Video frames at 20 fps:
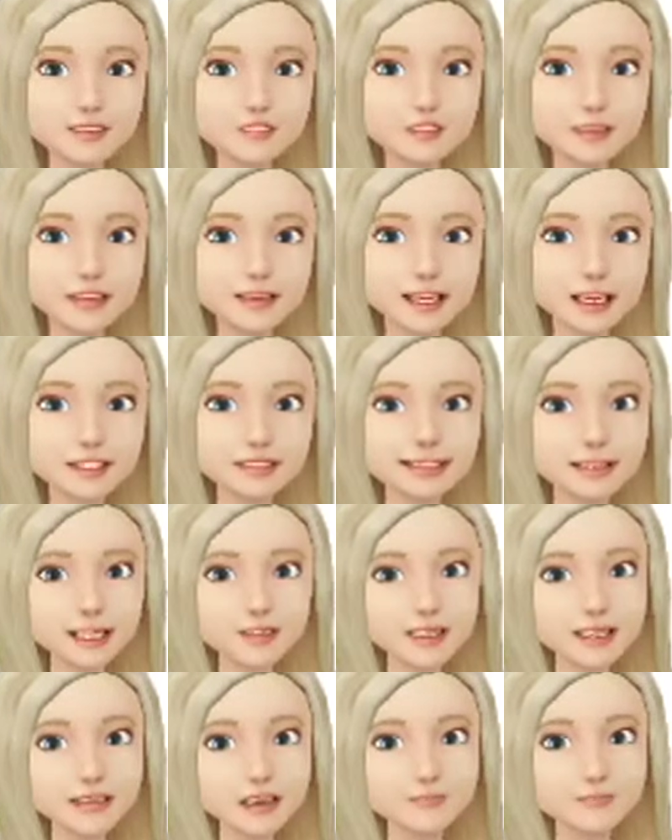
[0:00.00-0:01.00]
u for x
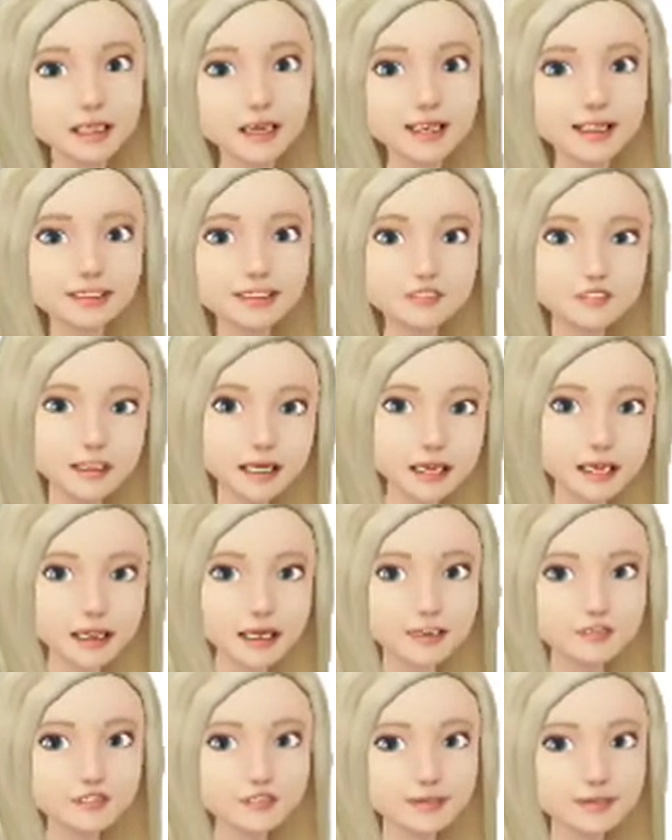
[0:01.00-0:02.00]
squared minus
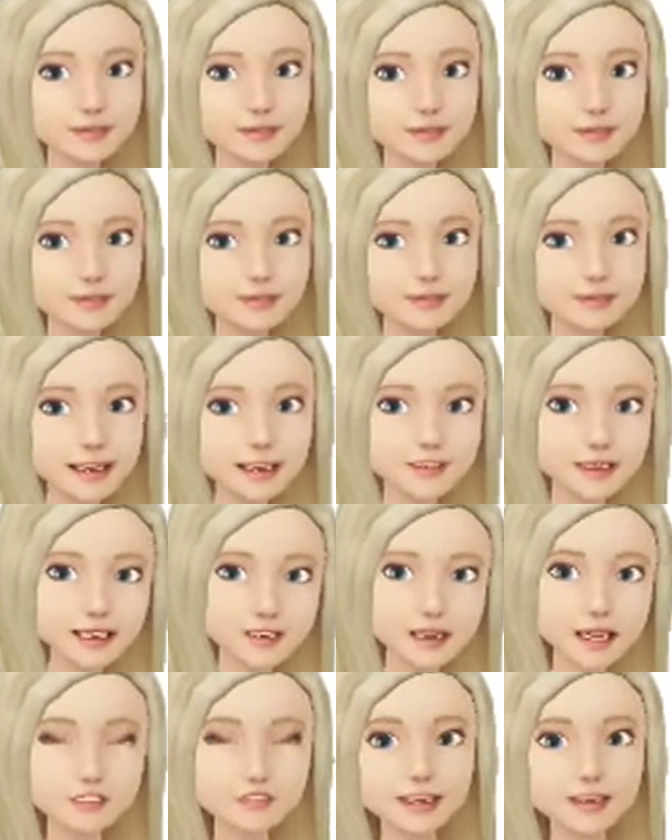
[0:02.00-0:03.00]
5. You
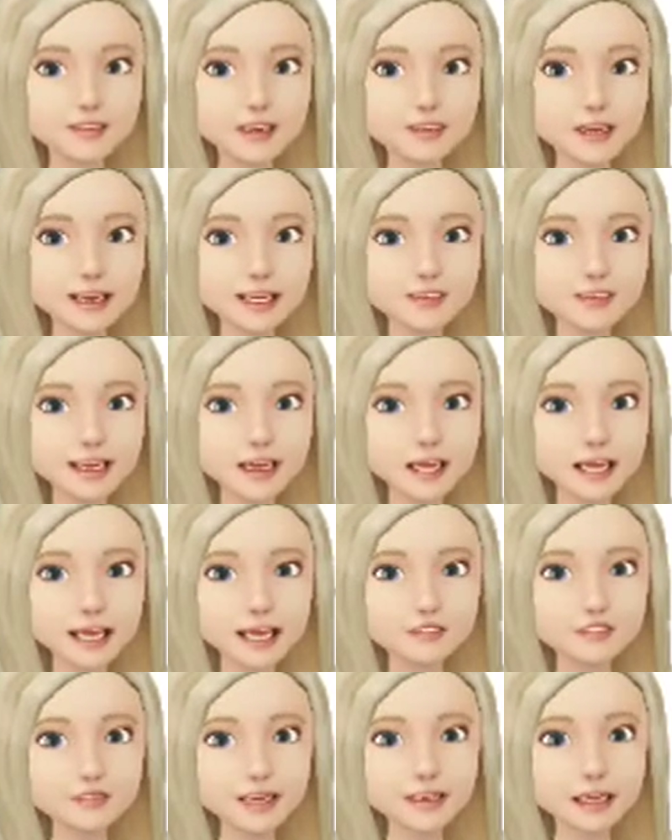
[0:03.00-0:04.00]
should have u to the
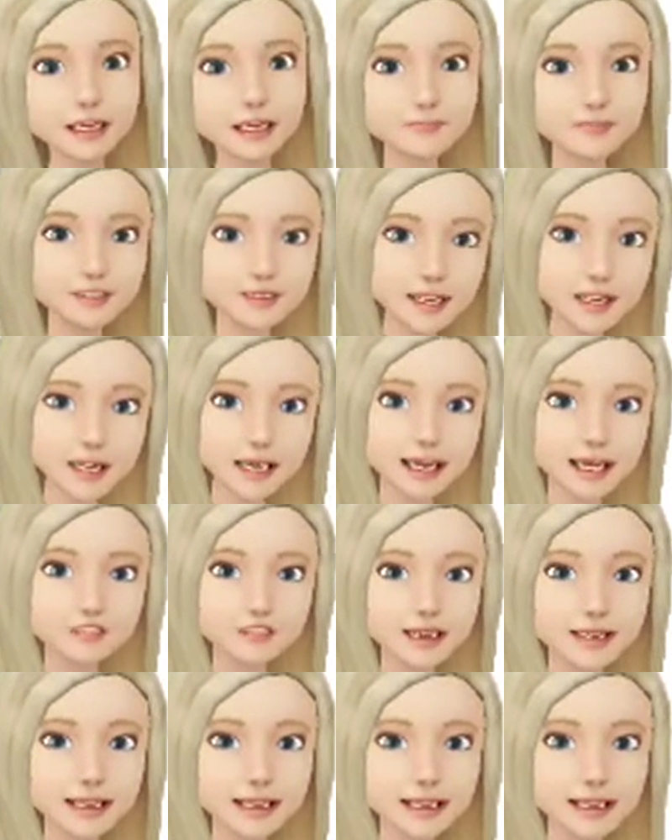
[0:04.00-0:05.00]
1/2 times
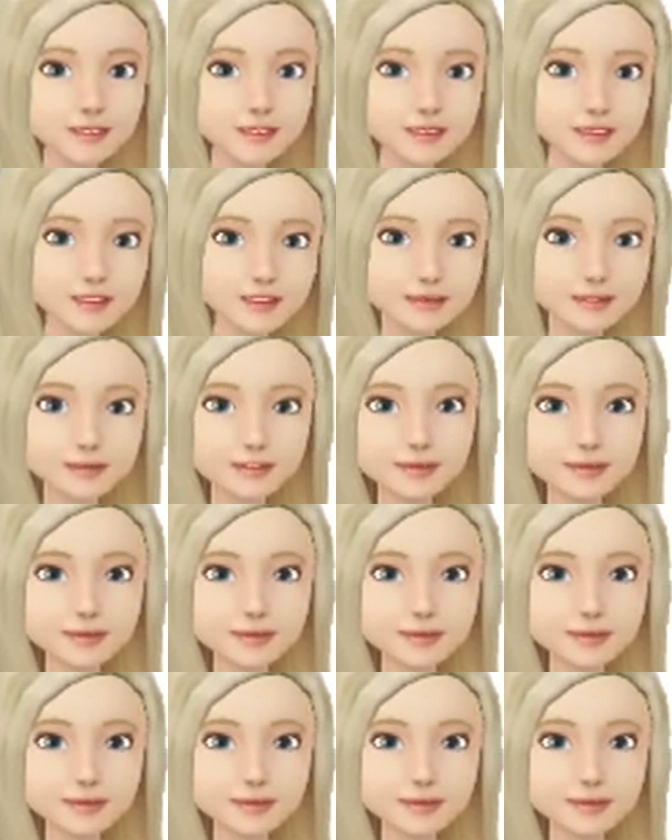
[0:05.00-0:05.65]
1/2 du.